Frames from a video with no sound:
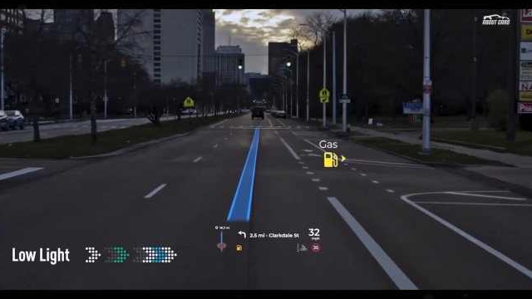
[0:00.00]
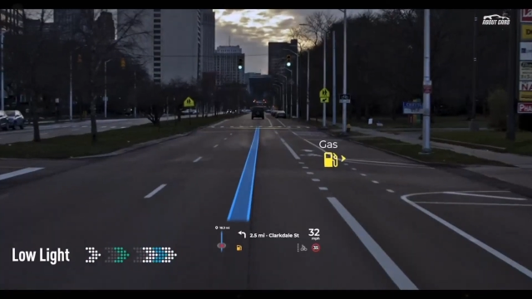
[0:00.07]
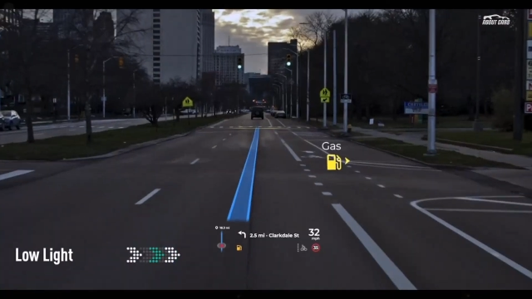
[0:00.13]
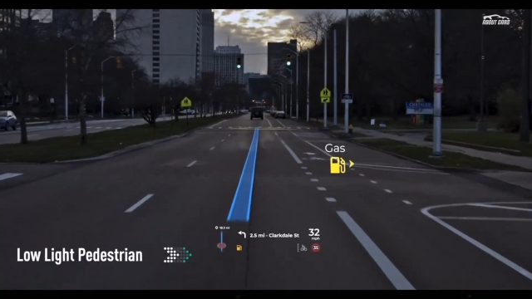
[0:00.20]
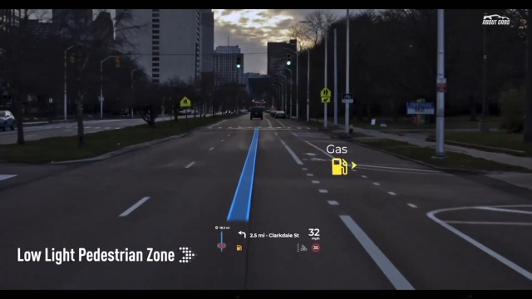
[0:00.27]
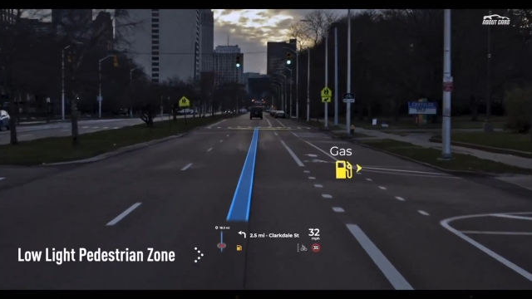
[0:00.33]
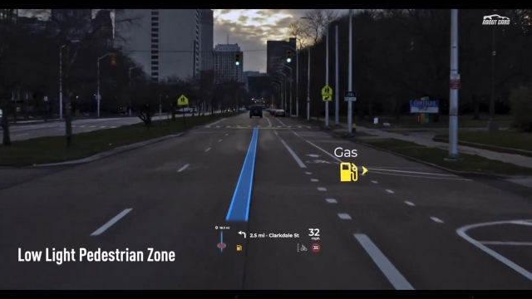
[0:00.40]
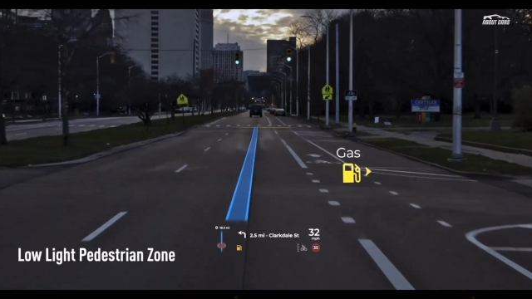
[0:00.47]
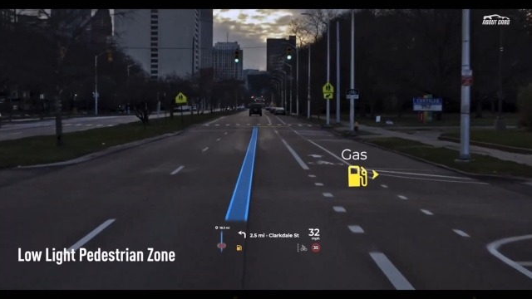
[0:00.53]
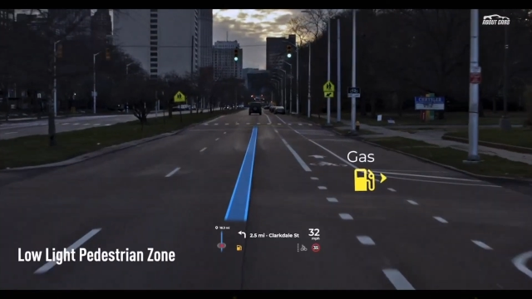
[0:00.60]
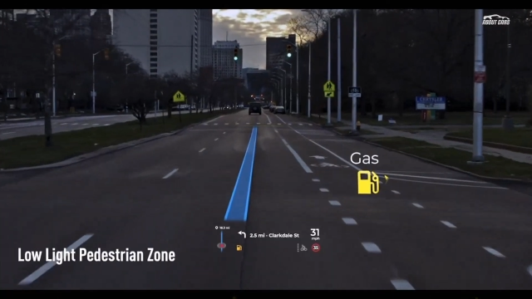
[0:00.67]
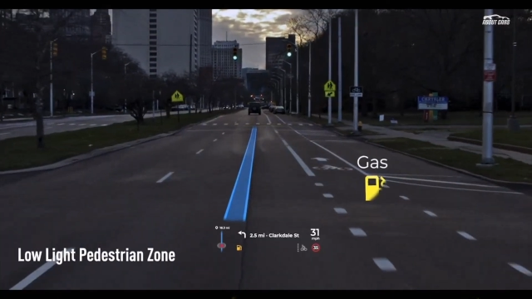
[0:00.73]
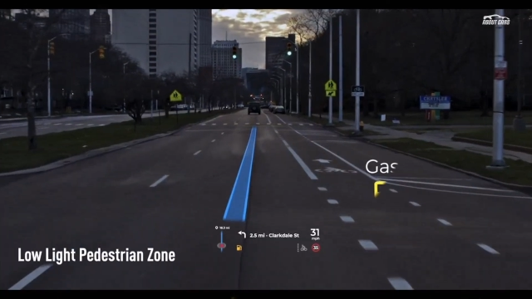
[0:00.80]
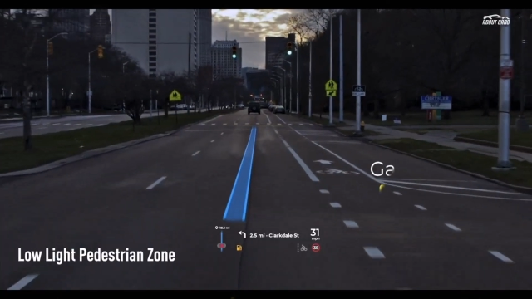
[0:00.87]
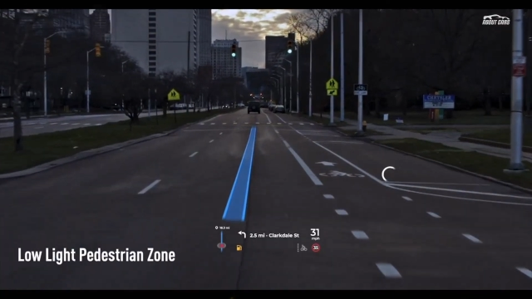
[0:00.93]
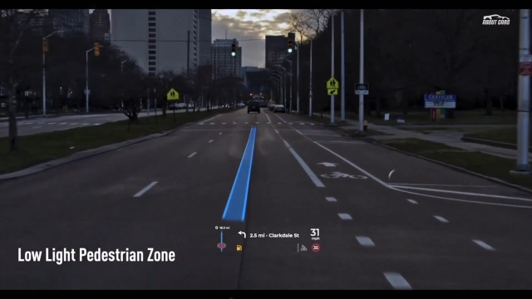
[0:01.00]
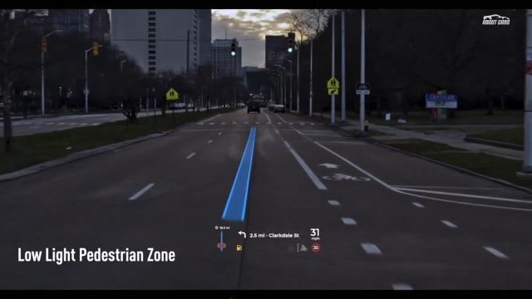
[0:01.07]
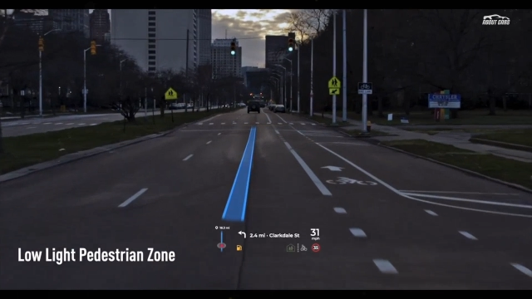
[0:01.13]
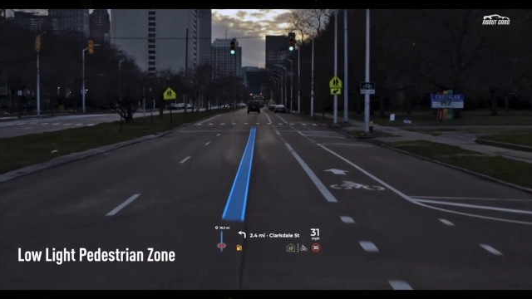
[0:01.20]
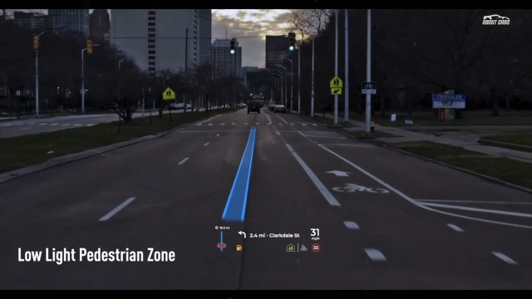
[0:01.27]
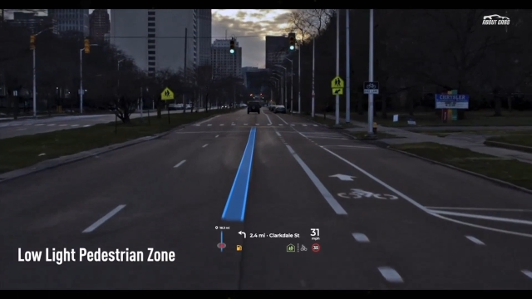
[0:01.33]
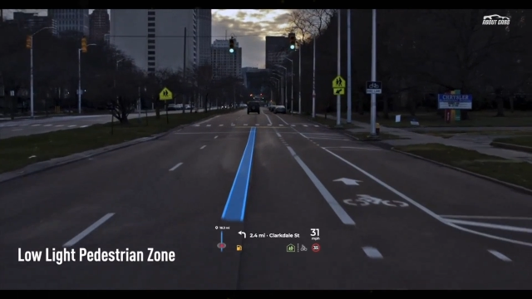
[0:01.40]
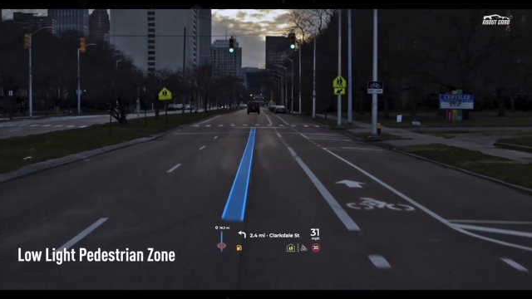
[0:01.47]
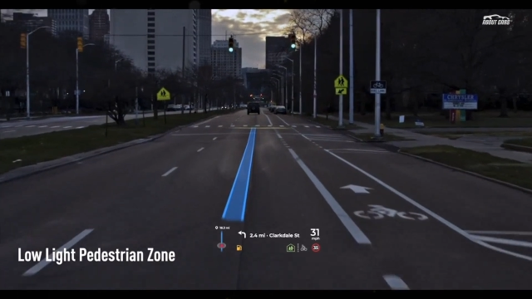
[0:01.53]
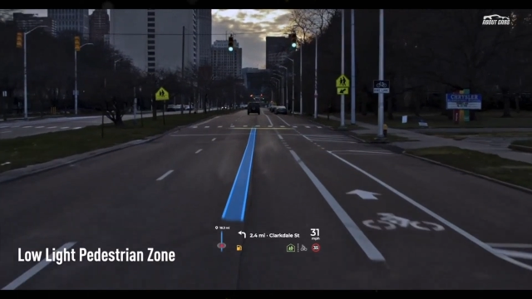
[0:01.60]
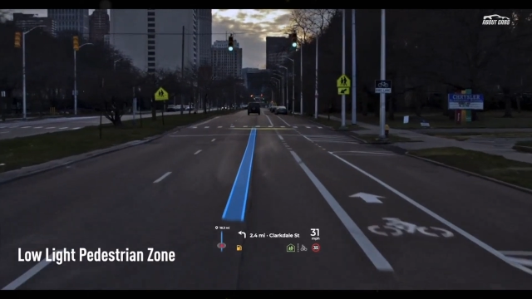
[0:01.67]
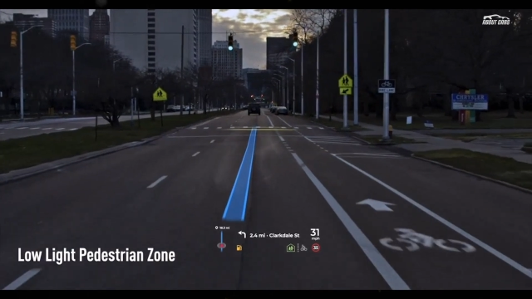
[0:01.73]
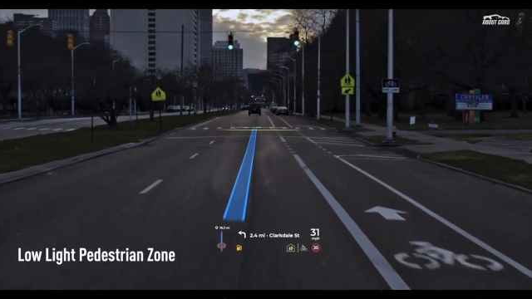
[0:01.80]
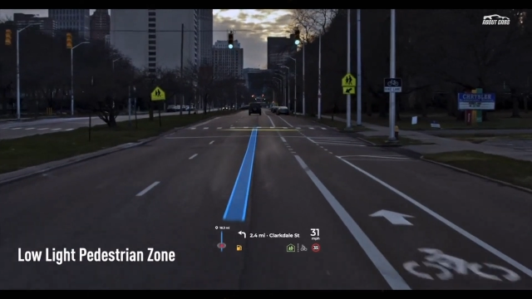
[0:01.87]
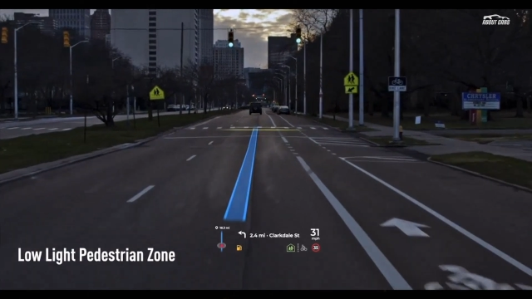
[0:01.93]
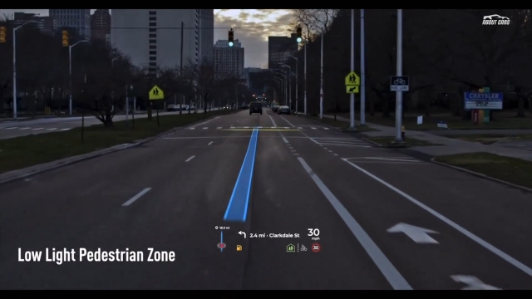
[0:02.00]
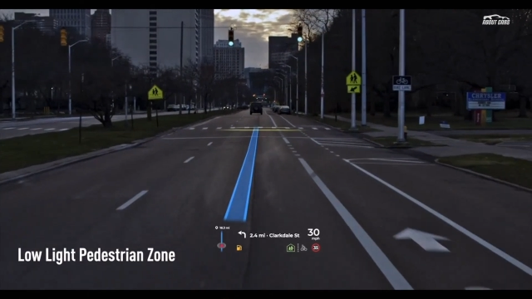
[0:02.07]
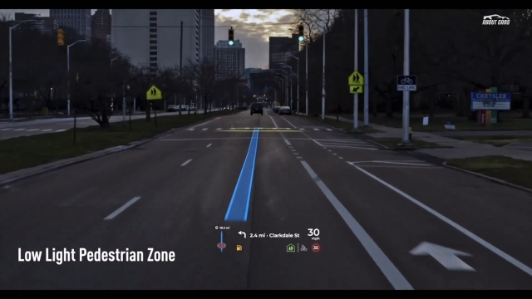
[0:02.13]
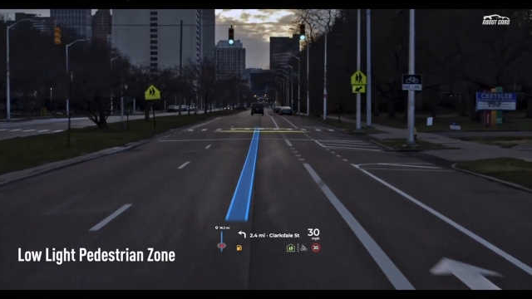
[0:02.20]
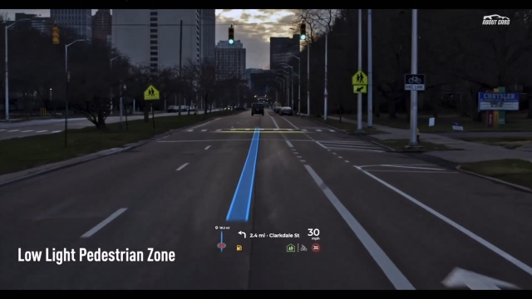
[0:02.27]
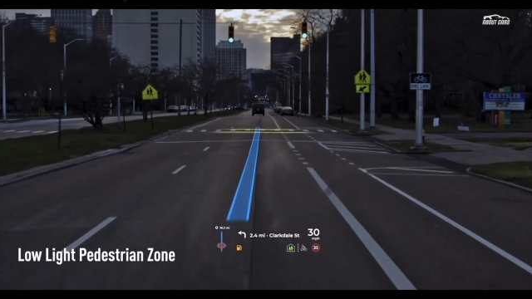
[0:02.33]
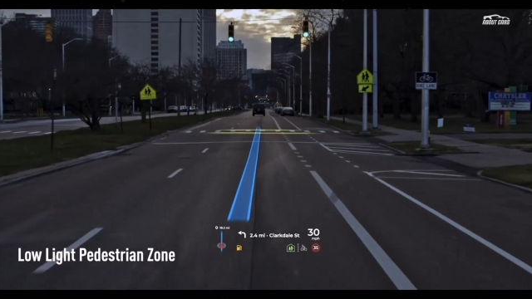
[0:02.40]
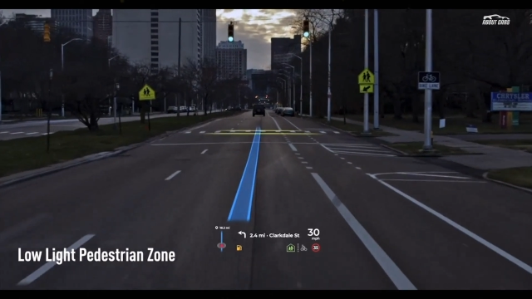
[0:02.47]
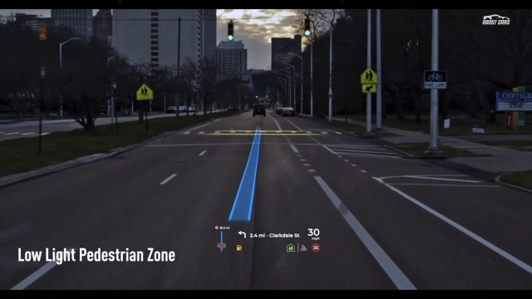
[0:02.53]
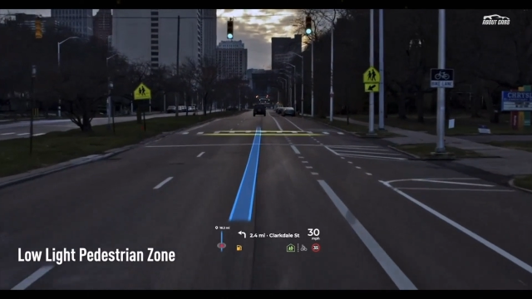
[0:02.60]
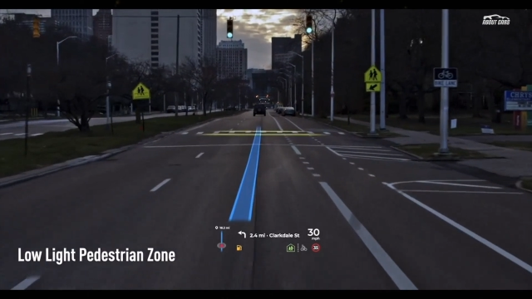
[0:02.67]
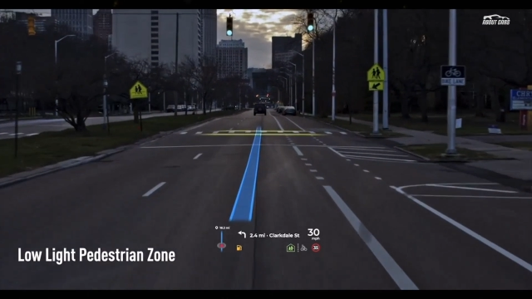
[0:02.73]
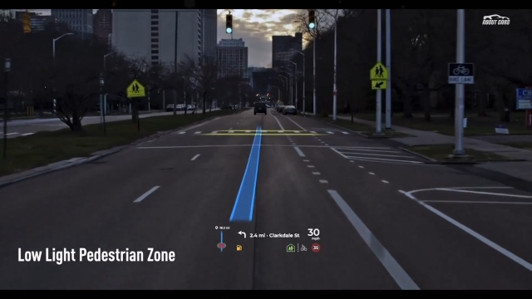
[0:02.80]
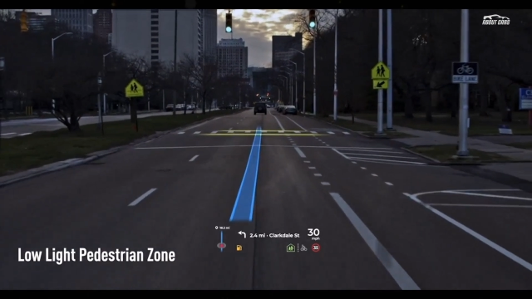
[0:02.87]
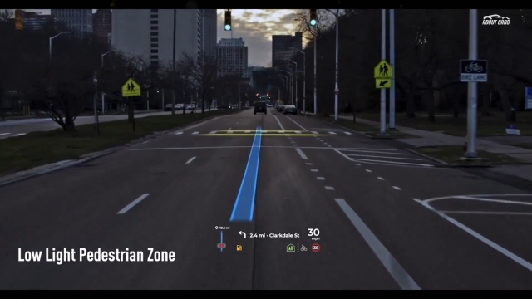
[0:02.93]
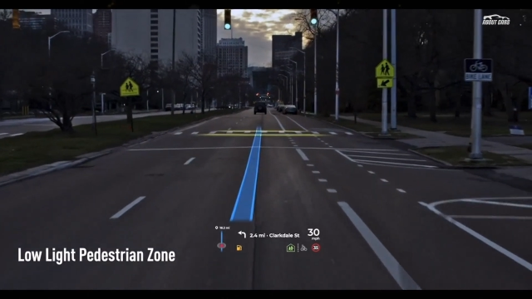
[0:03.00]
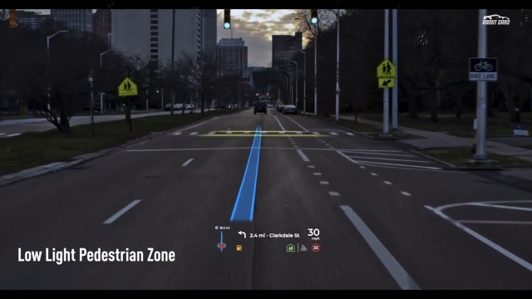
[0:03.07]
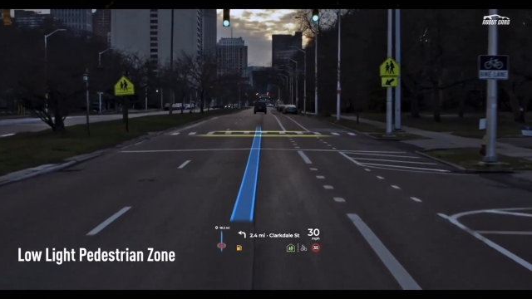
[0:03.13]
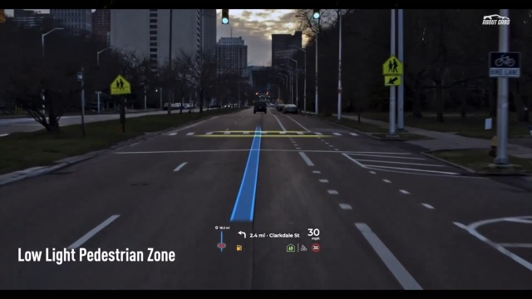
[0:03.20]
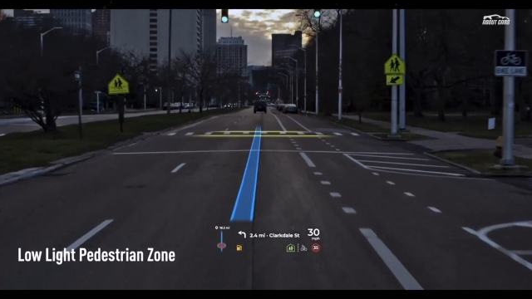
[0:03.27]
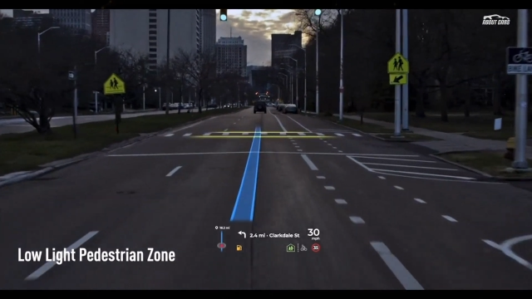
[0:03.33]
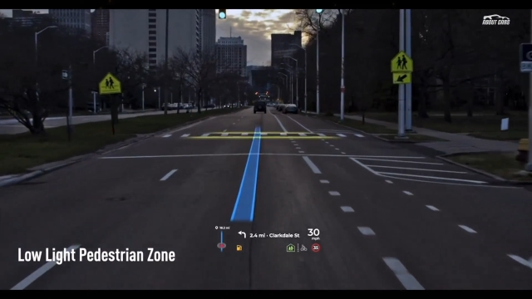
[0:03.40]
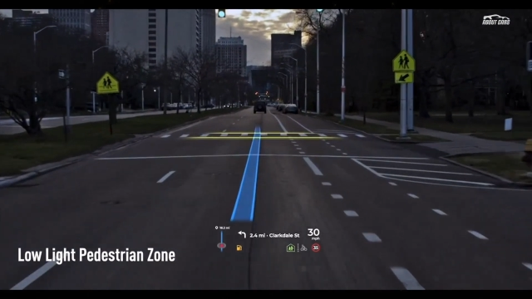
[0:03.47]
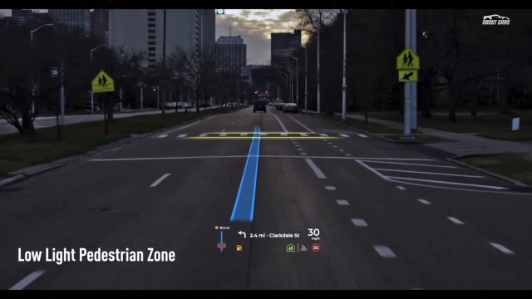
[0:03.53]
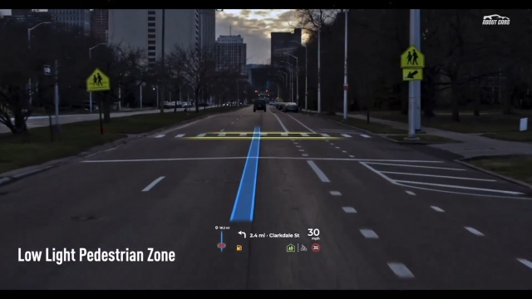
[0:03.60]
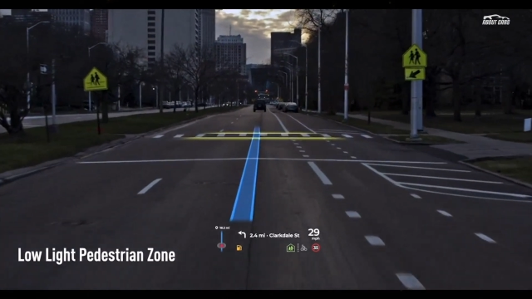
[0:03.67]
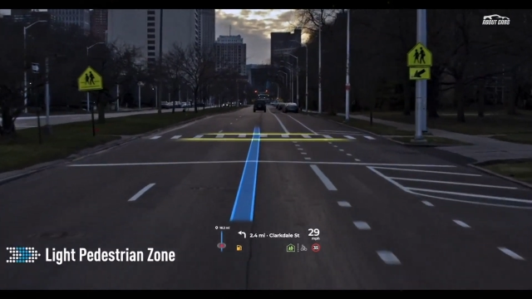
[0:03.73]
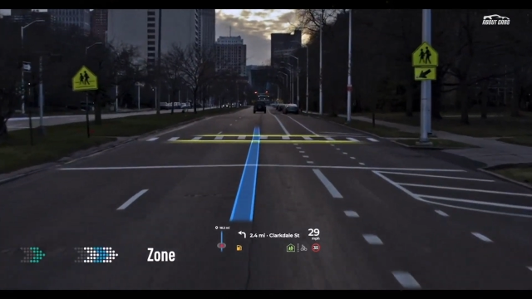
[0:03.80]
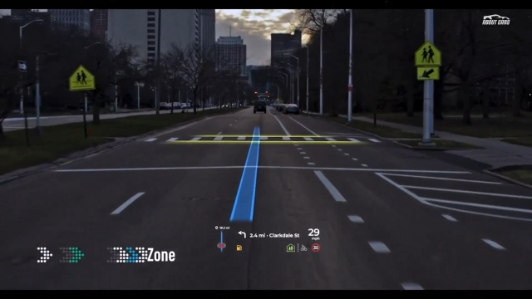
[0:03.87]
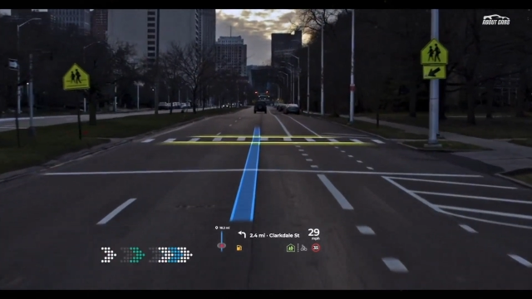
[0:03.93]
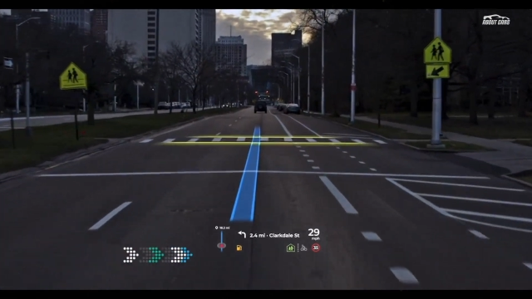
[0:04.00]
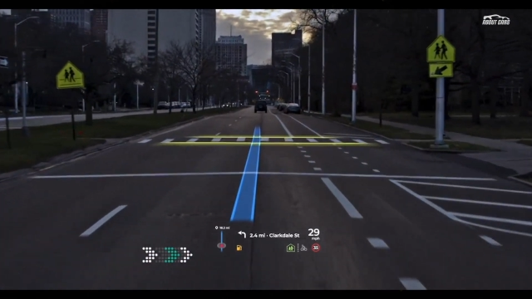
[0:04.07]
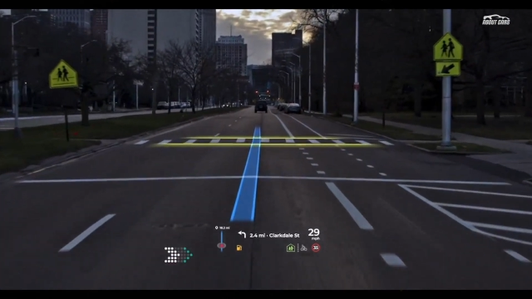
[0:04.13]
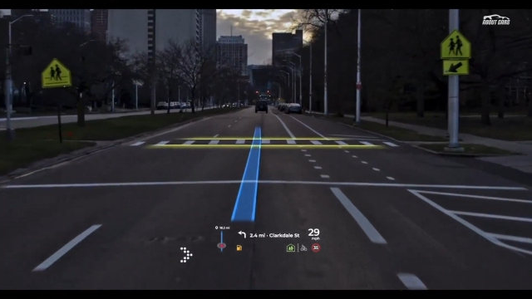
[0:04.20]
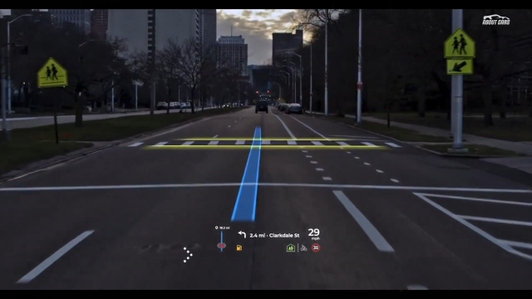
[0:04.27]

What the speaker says: (no speaker visible)